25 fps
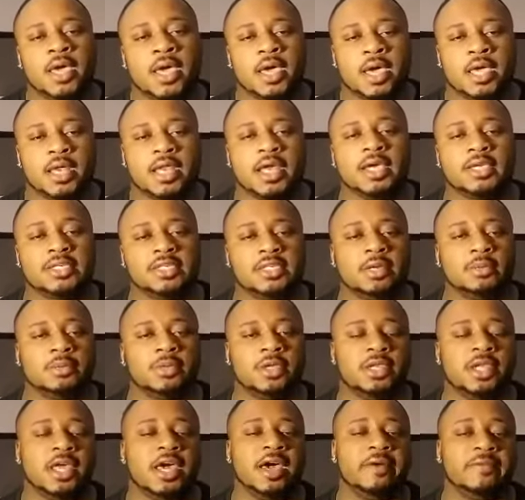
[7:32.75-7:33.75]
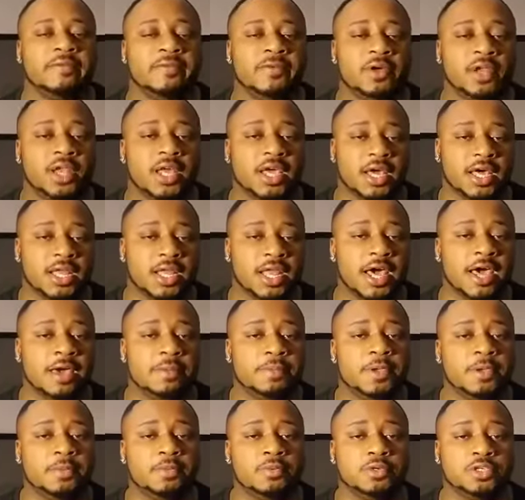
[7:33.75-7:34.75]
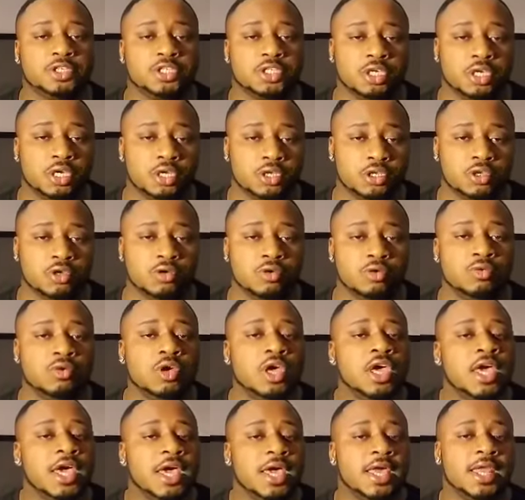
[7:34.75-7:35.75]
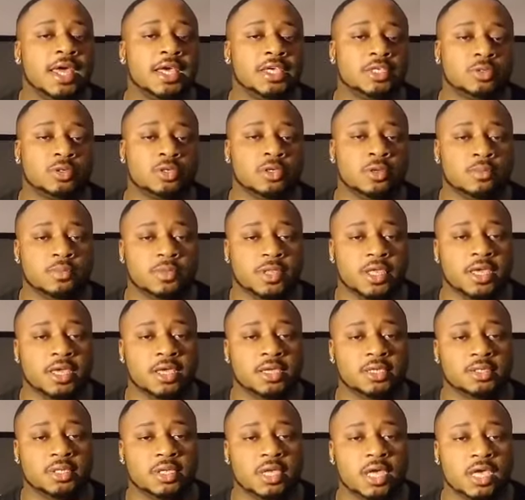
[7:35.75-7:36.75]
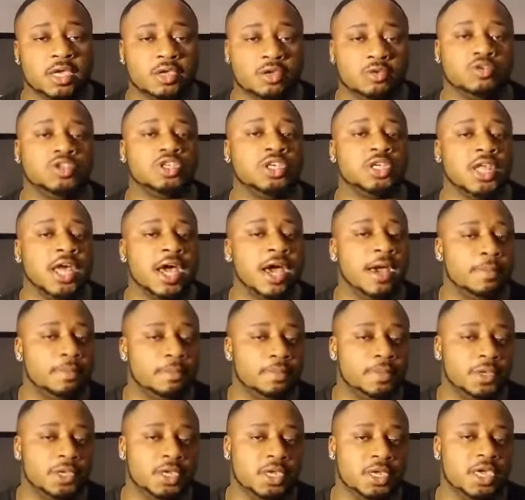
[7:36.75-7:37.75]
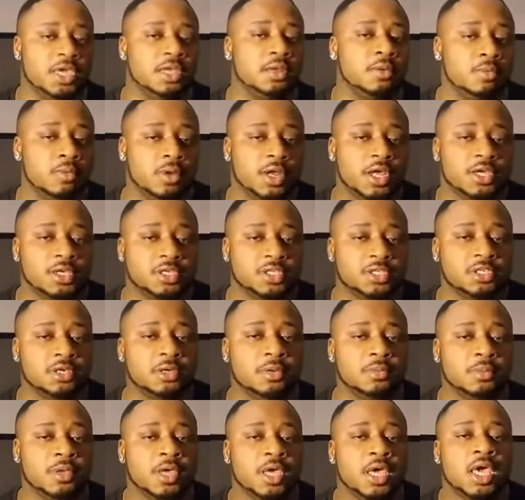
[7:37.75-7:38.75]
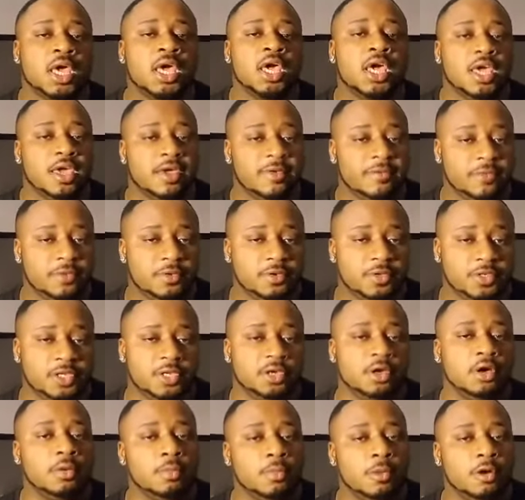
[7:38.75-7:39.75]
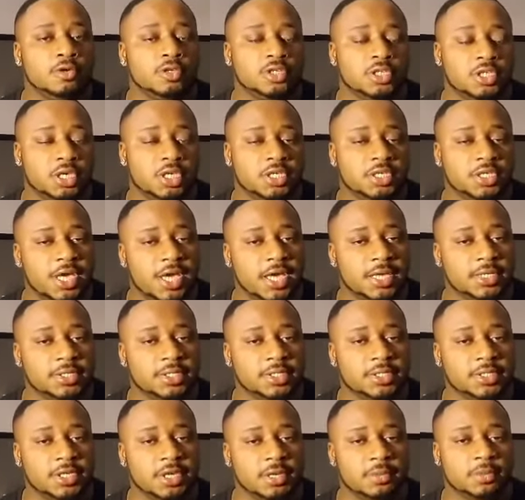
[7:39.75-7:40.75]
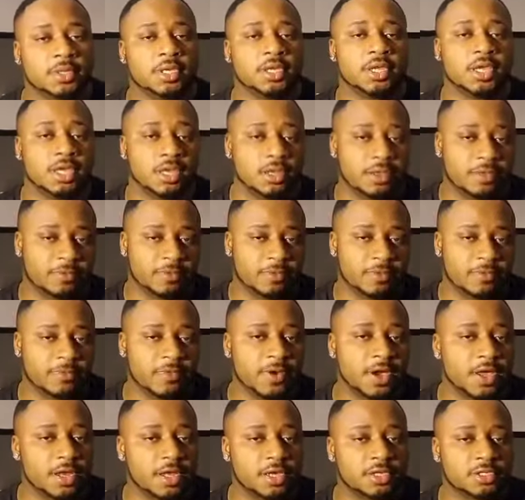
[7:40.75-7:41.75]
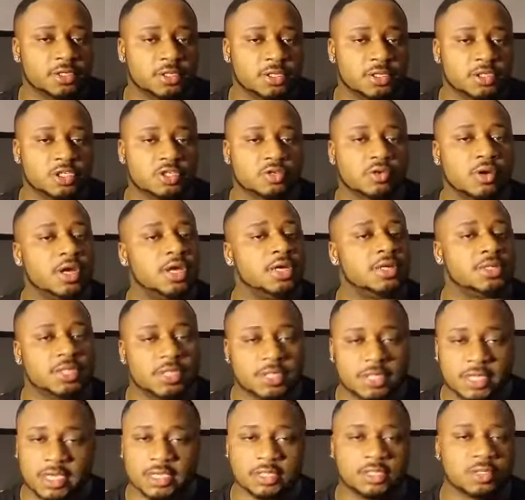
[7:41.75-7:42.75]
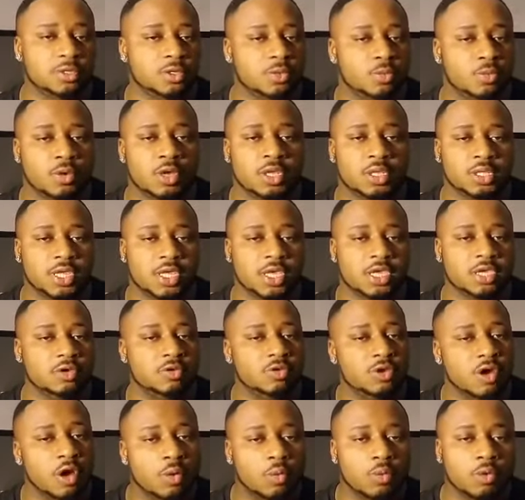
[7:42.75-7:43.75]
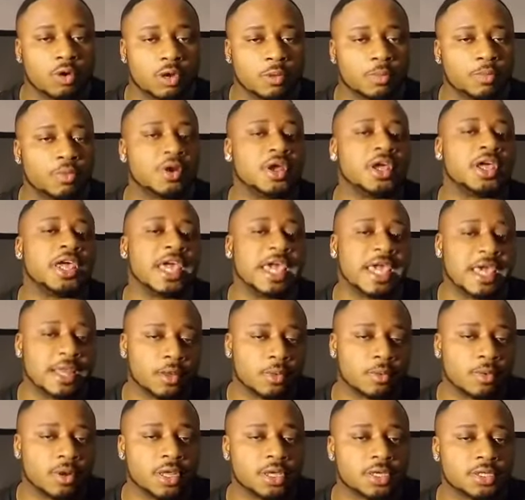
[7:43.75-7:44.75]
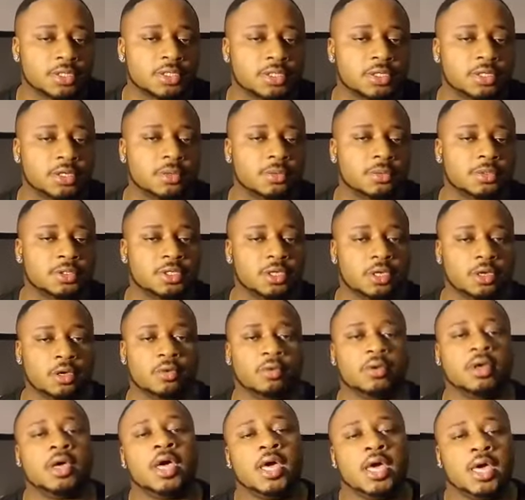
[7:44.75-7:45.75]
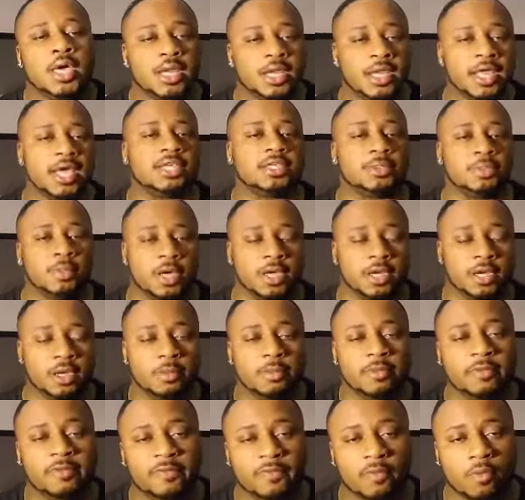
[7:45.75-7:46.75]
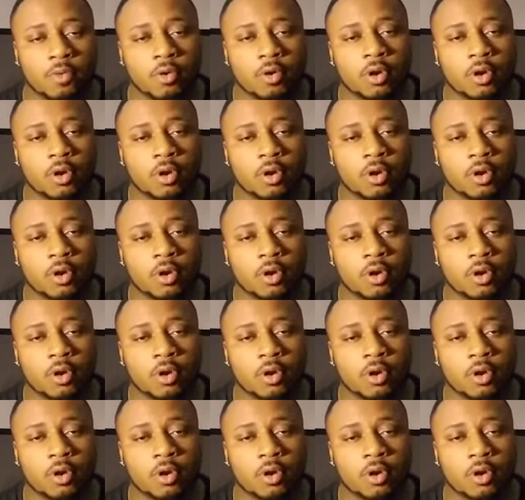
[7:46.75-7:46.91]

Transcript: And that's something that I feel like a lot of people should do. And that's some things you should not be in a relationship if you're still emotionally attached to something. And if you're financially stressed, that's one thing you don't want to bring in a relationship. So that's my number 4.